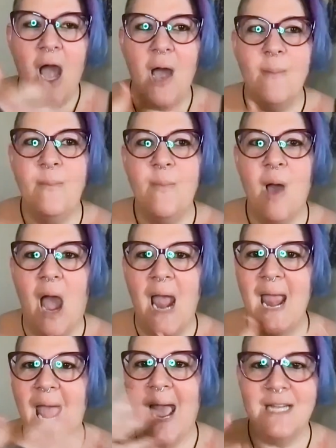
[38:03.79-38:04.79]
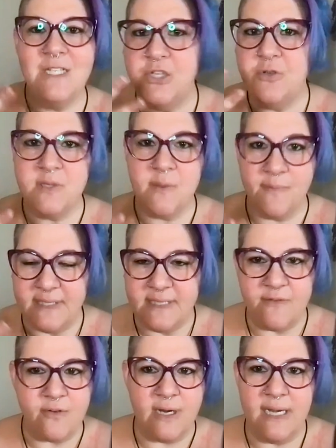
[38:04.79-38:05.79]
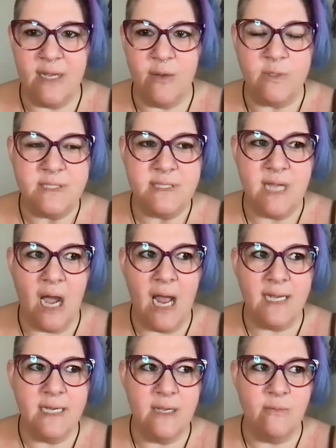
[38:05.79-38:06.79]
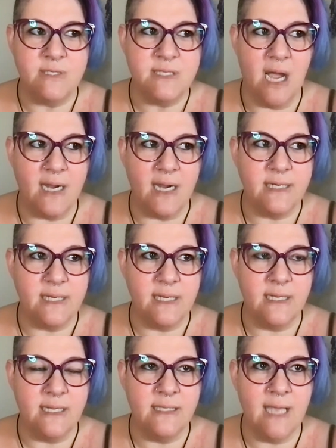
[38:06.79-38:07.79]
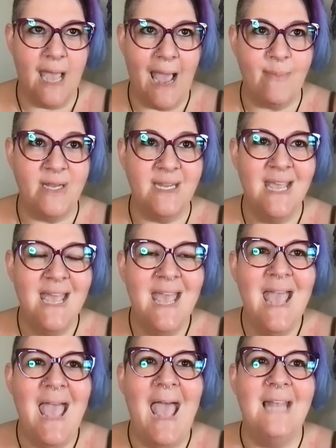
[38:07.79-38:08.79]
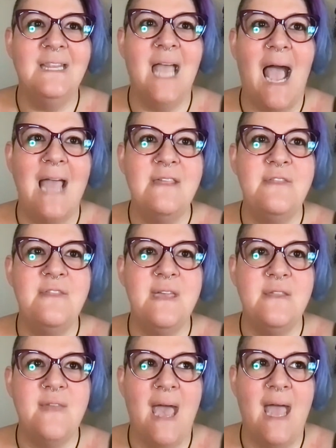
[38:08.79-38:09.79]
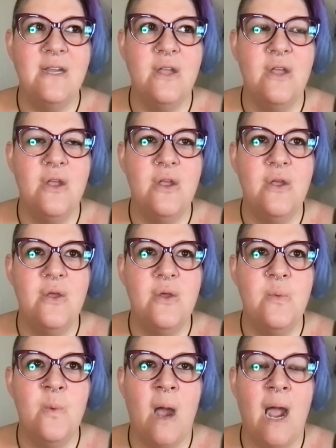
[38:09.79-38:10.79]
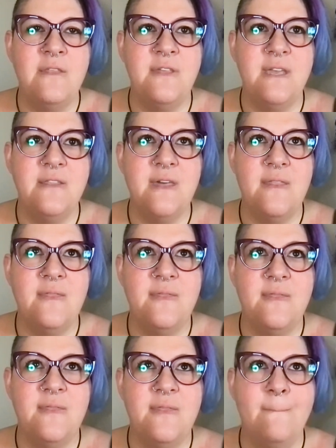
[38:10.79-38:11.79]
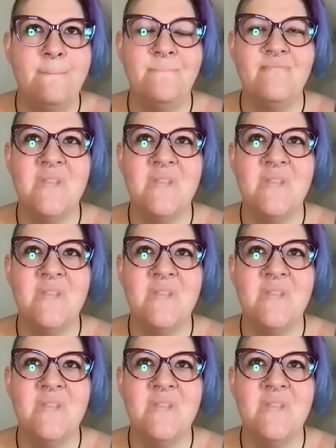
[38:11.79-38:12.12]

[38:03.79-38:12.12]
I had to do something different. It was not going to happen. And I think that the